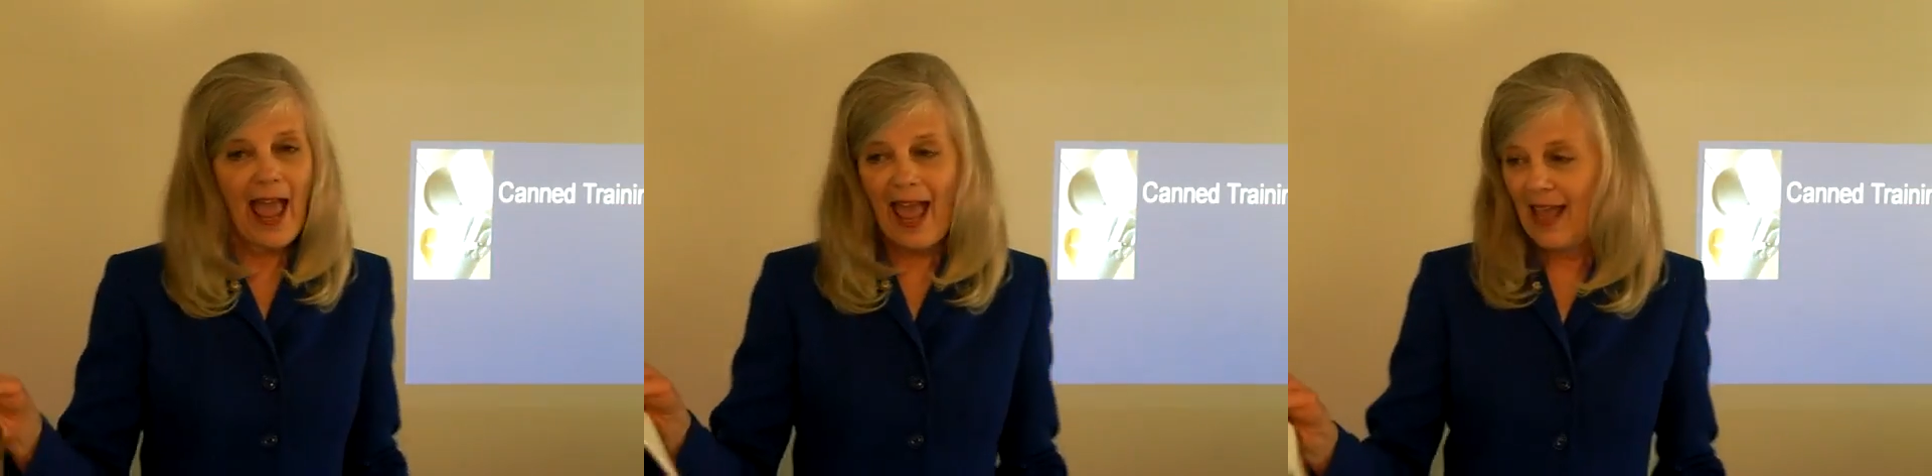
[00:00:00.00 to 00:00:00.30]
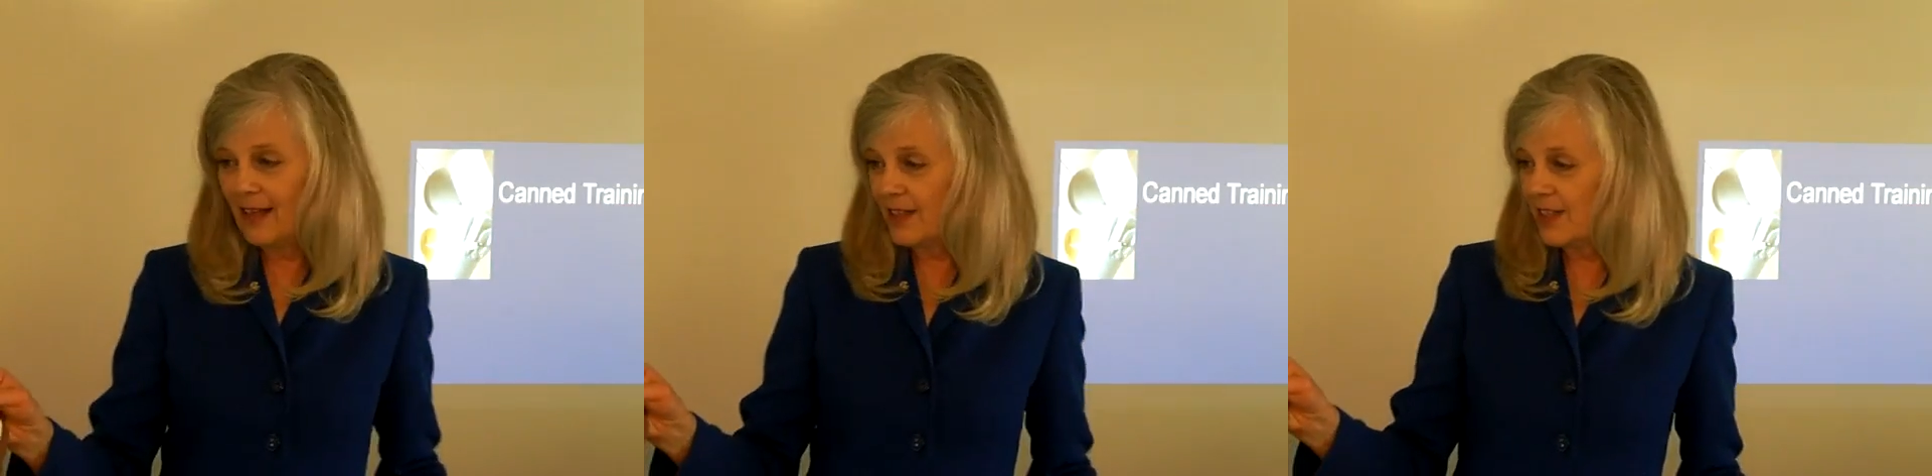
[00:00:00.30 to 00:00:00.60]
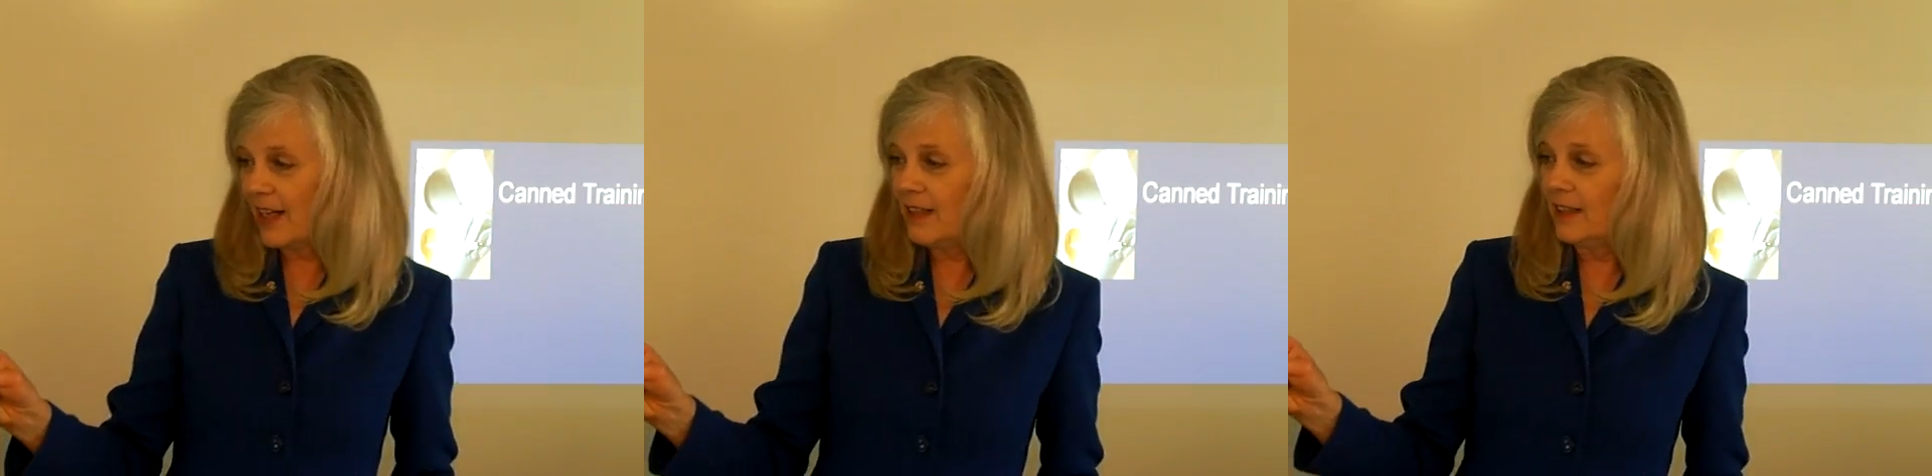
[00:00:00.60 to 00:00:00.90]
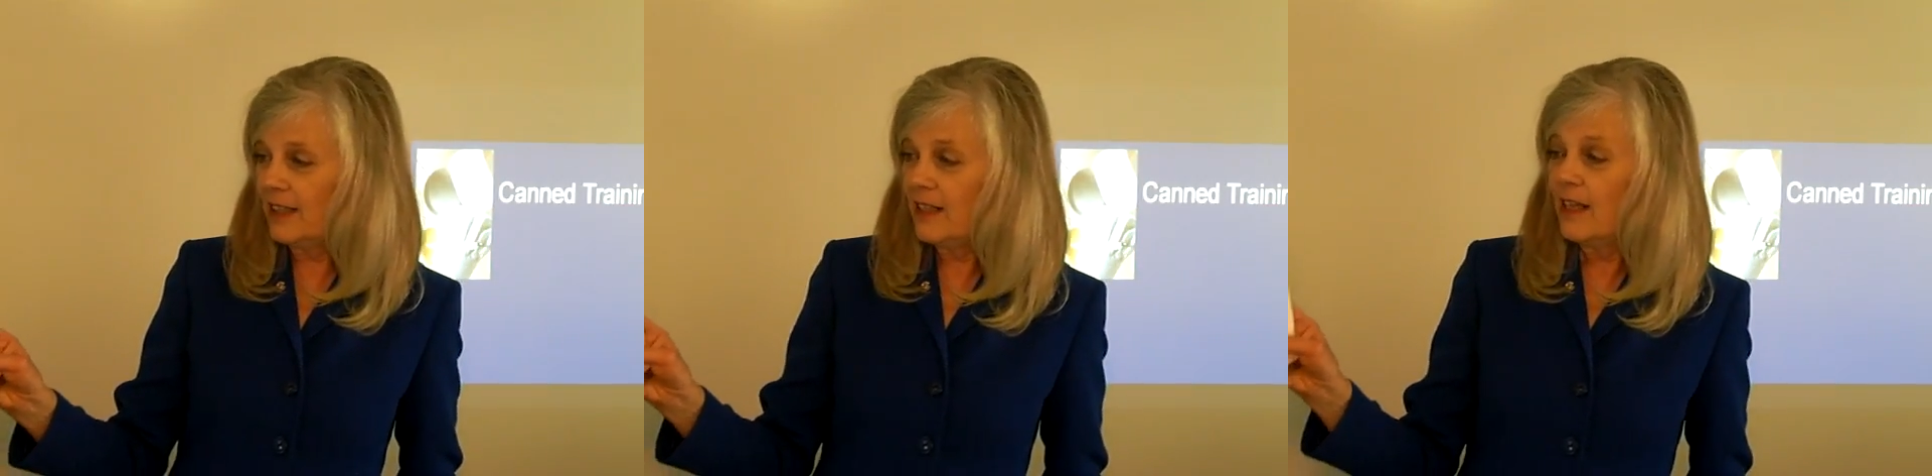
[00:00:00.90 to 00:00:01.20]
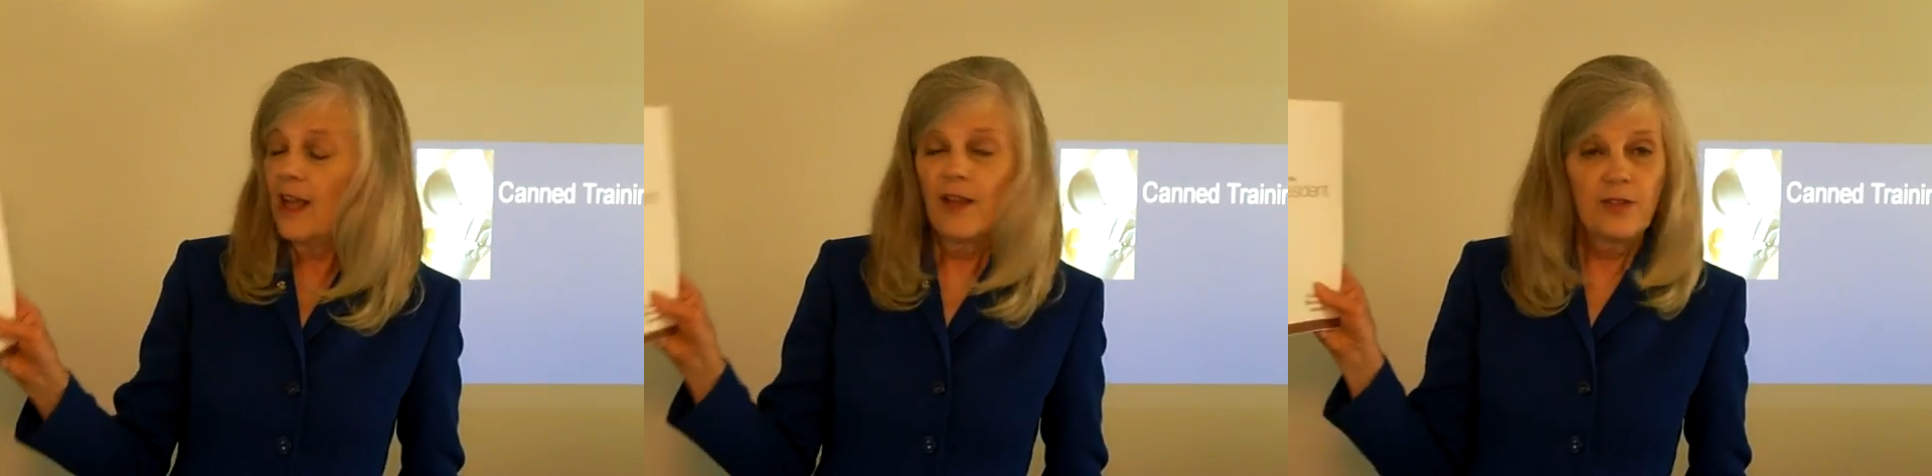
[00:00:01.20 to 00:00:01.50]
and secondly,
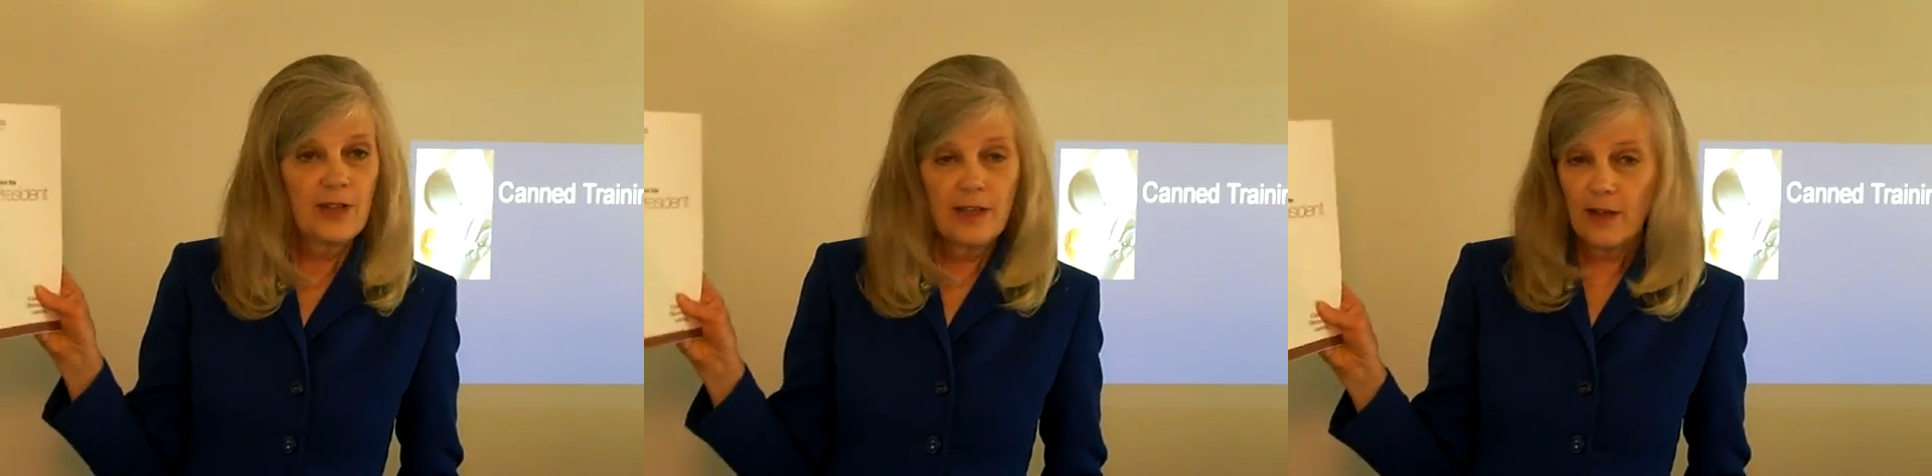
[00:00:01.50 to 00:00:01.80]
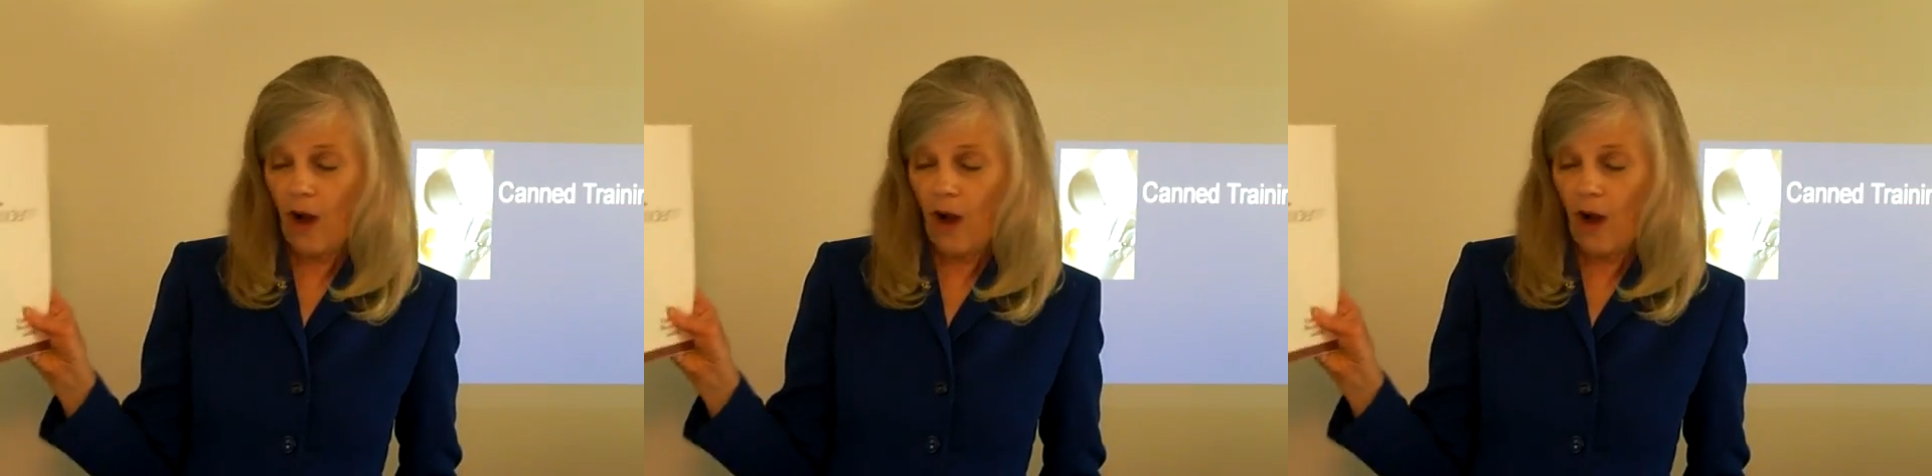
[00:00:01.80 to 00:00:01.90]
the